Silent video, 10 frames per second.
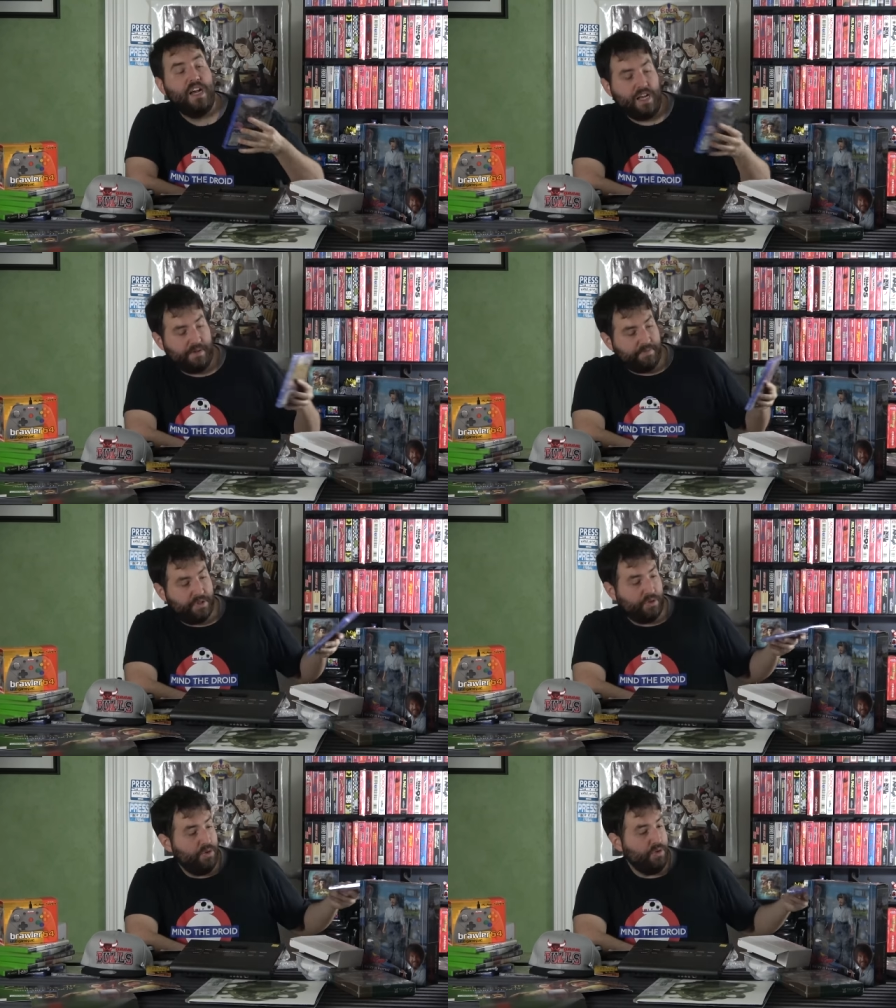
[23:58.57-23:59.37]
Um,
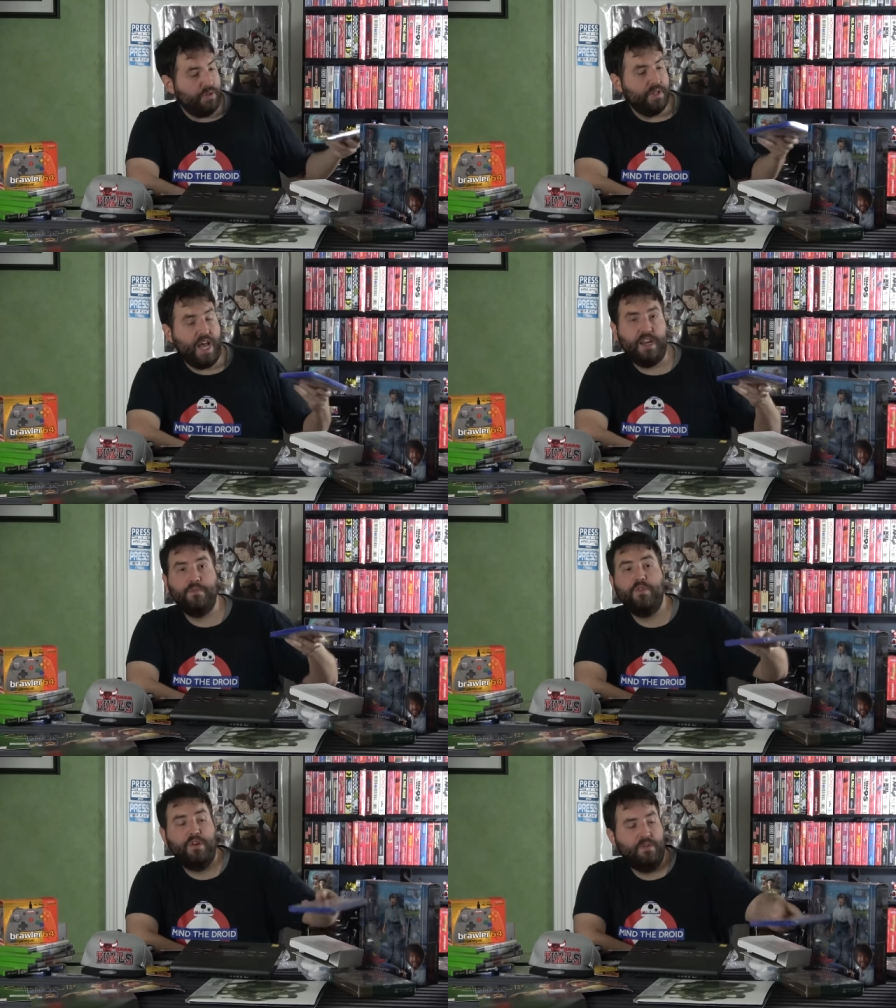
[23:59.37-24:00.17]
so cool. Added
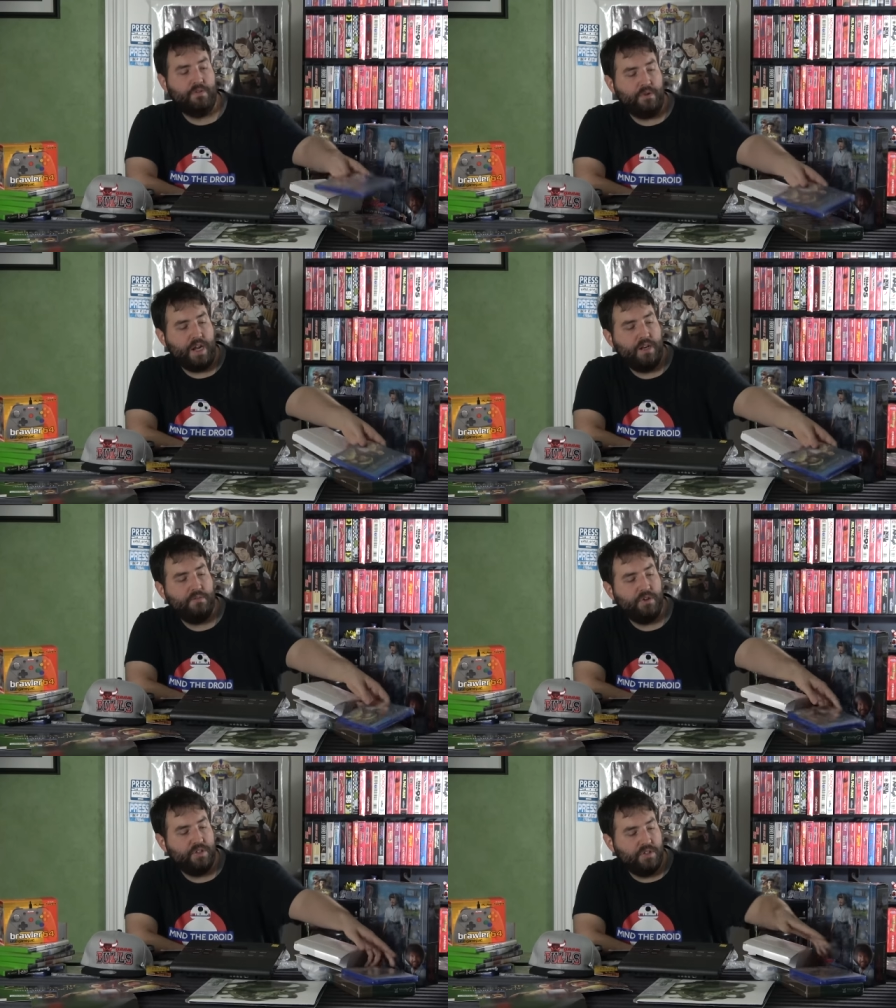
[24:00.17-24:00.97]
more random
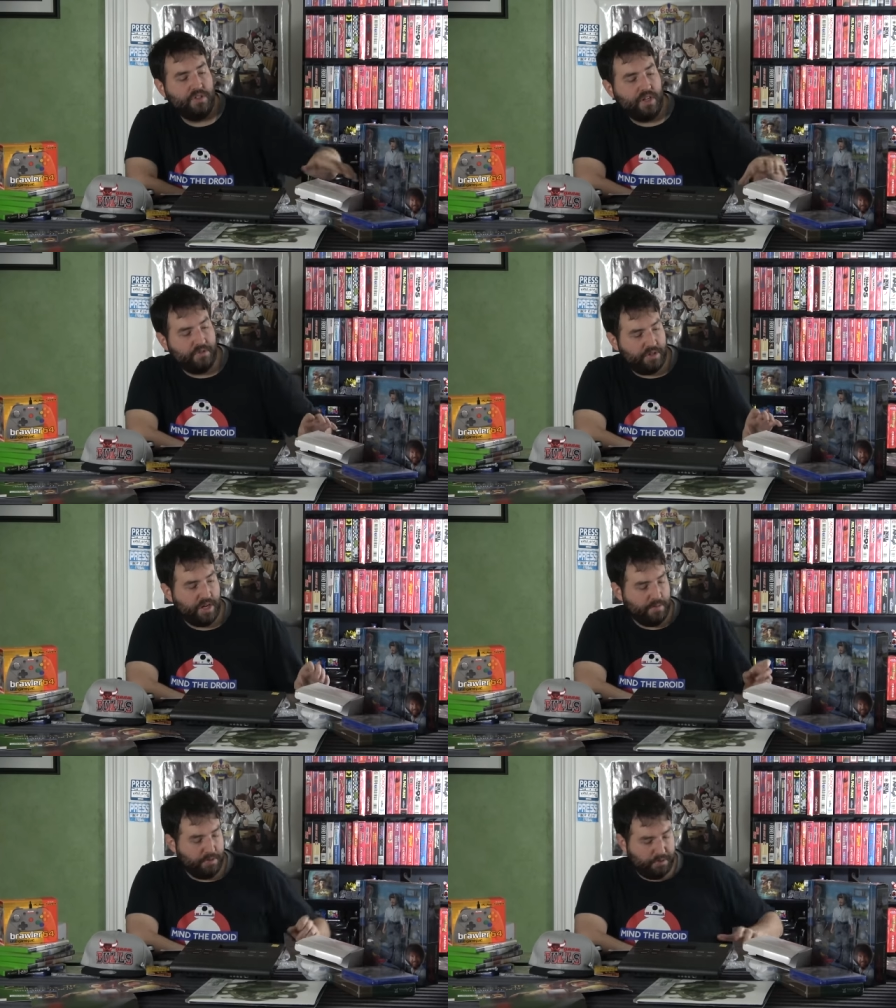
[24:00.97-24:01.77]
versions of
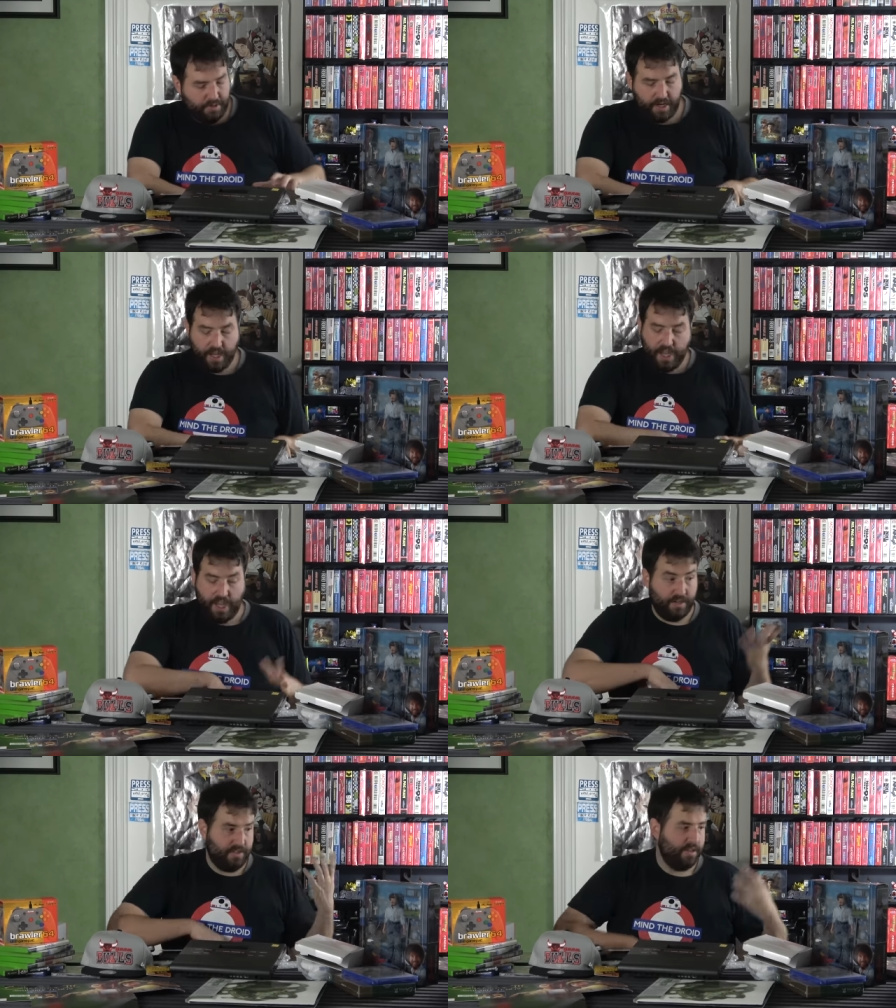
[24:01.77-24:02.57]
Shenmue 3
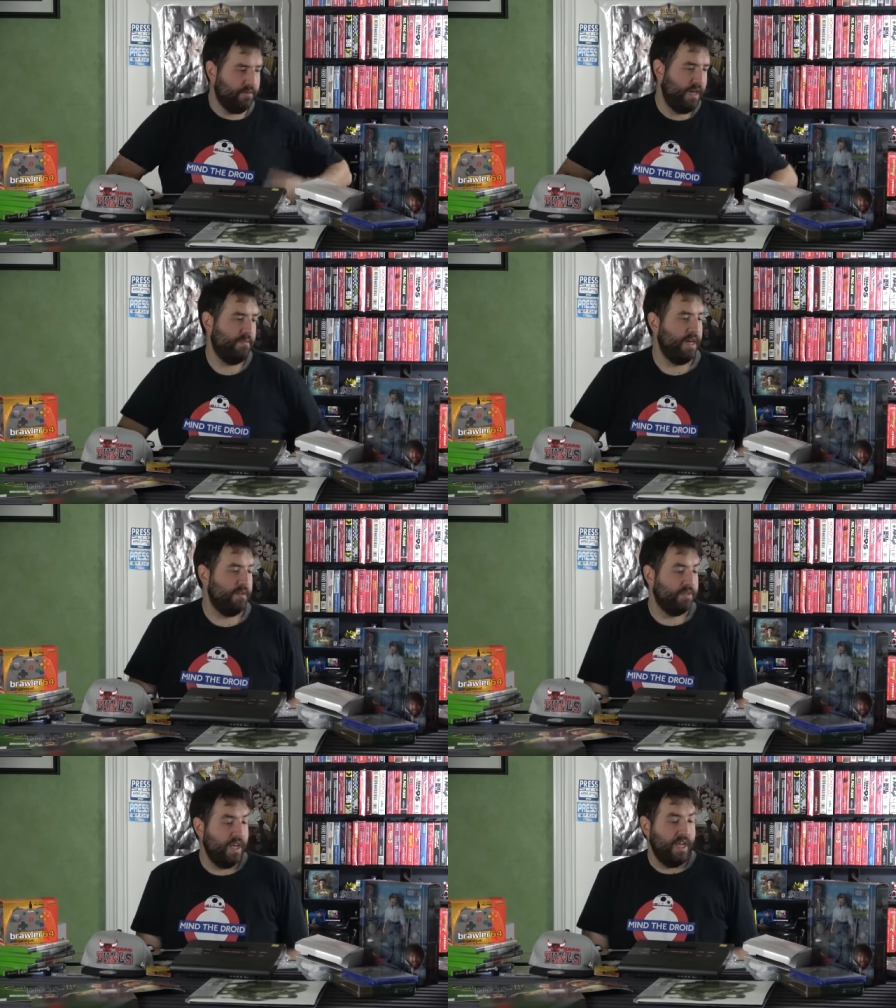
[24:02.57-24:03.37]
and just other random
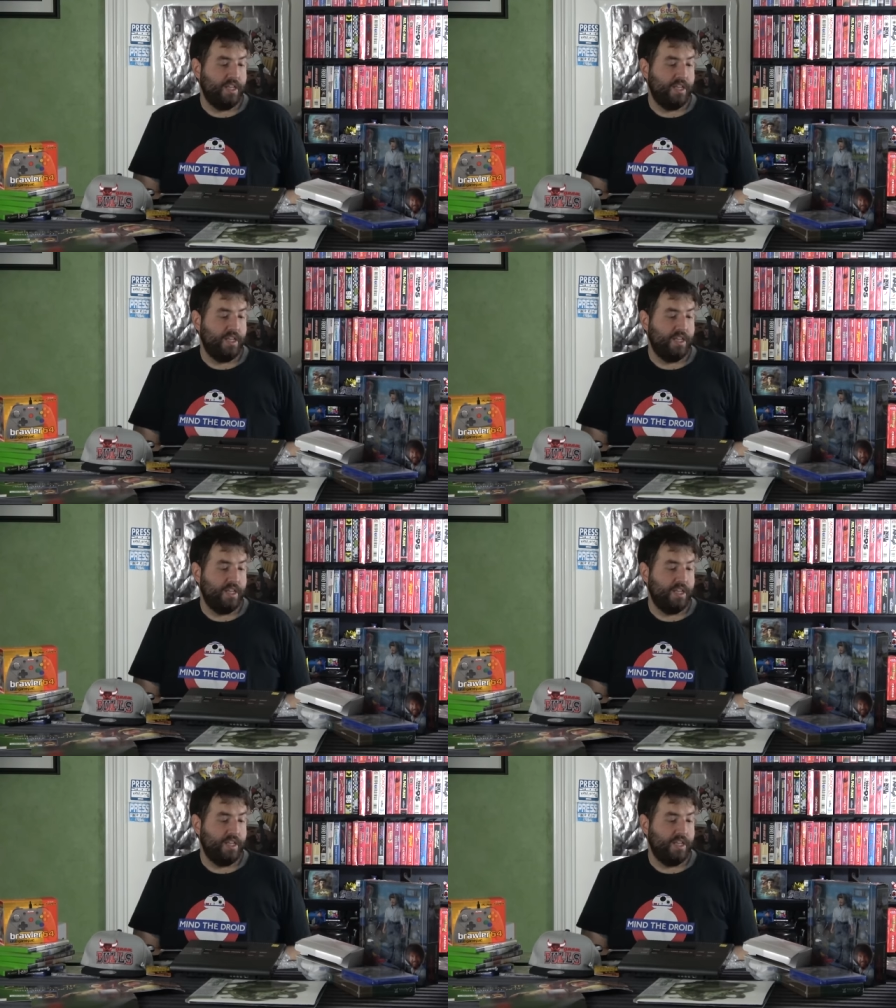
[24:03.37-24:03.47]
items.